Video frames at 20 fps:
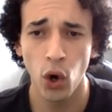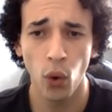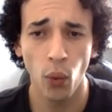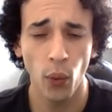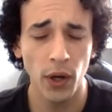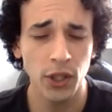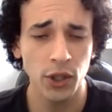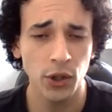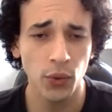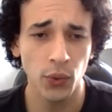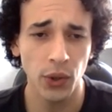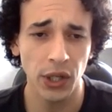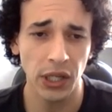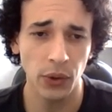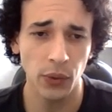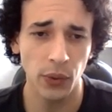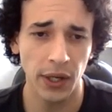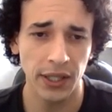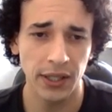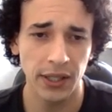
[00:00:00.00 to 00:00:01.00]
what you
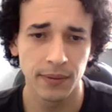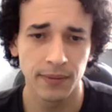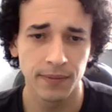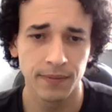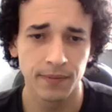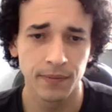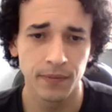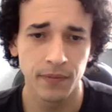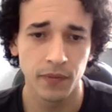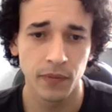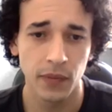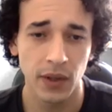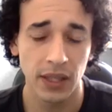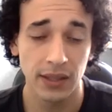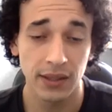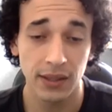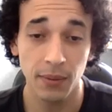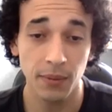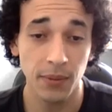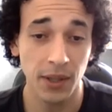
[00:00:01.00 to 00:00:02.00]
really want.
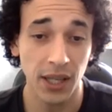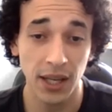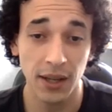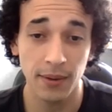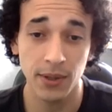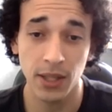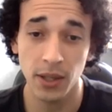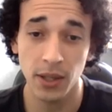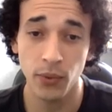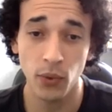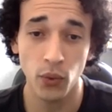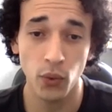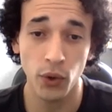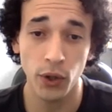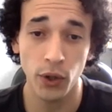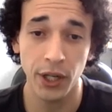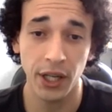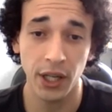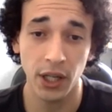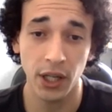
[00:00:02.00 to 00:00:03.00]
Sometimes
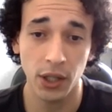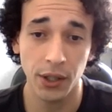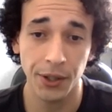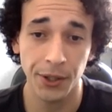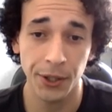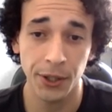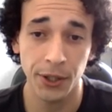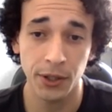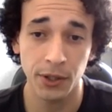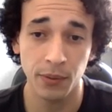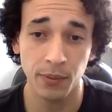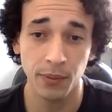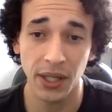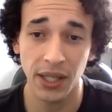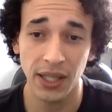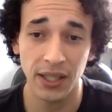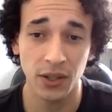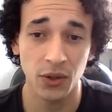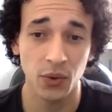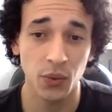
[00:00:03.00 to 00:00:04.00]
uprooting occurs
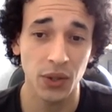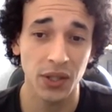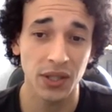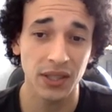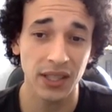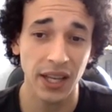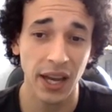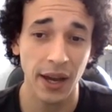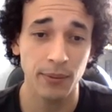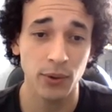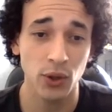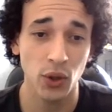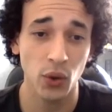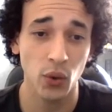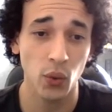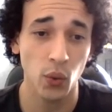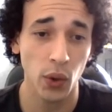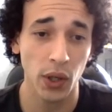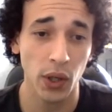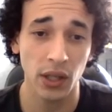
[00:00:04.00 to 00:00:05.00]
because we step too
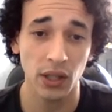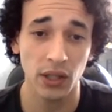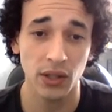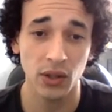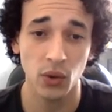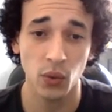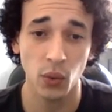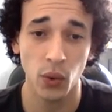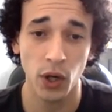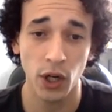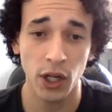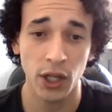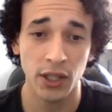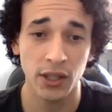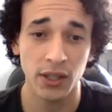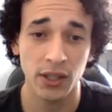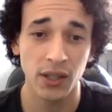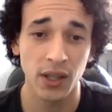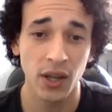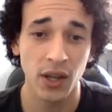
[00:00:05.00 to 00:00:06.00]
quickly
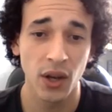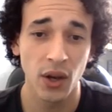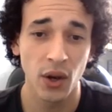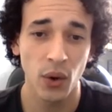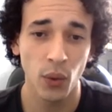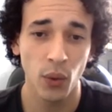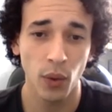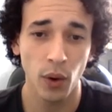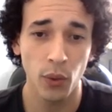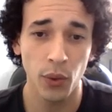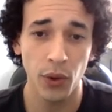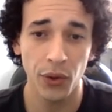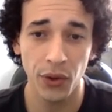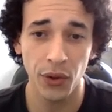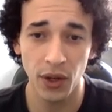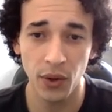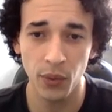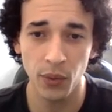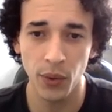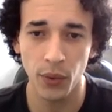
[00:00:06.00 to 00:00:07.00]
towards what we
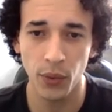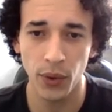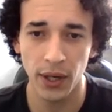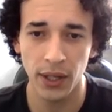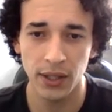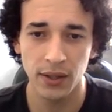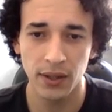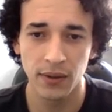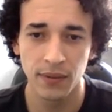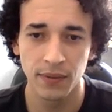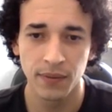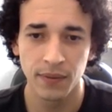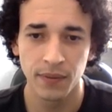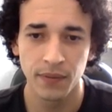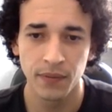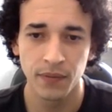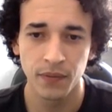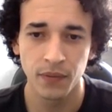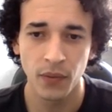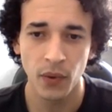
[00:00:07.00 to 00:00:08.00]
think we want,
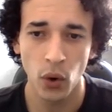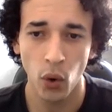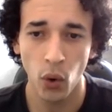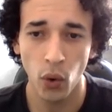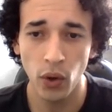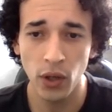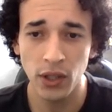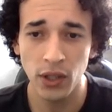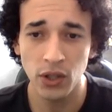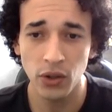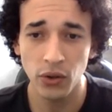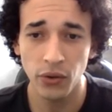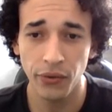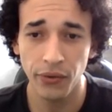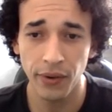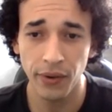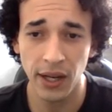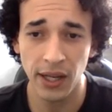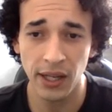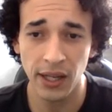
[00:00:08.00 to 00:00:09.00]
only to
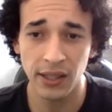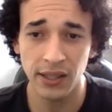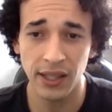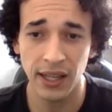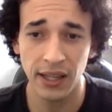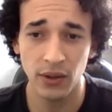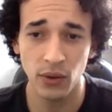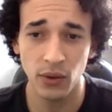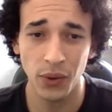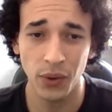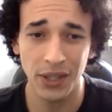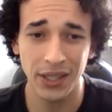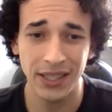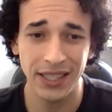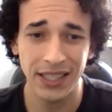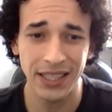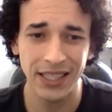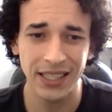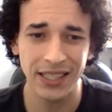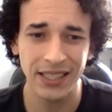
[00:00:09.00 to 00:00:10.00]
find that we
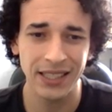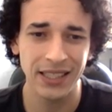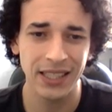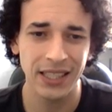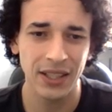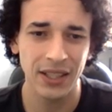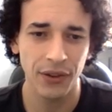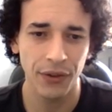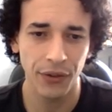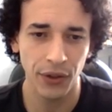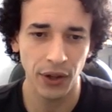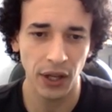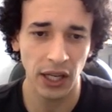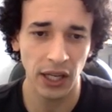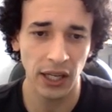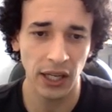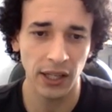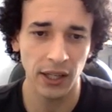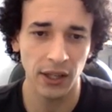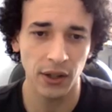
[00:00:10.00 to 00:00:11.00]
didn't
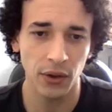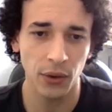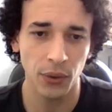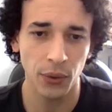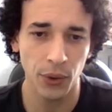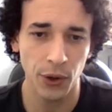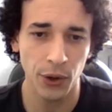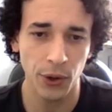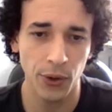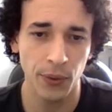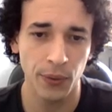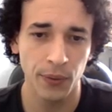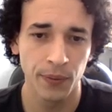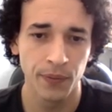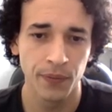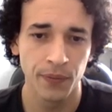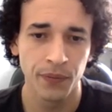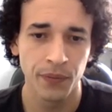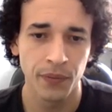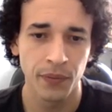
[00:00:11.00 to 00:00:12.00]
think it through
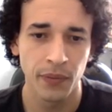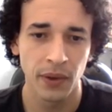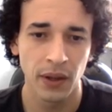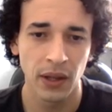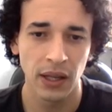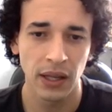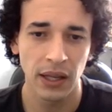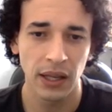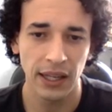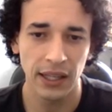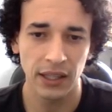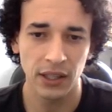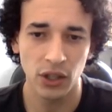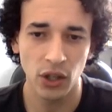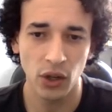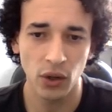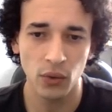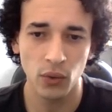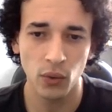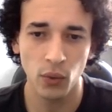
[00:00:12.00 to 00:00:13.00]
and
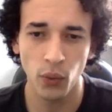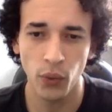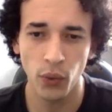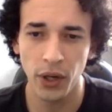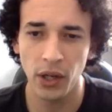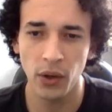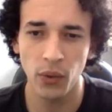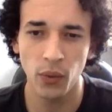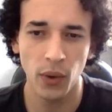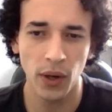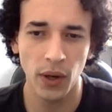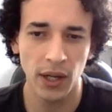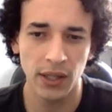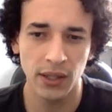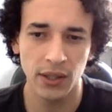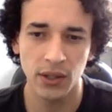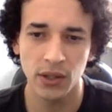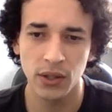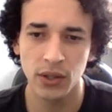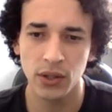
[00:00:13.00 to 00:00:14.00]
don't really
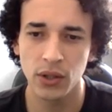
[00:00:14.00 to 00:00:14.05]
want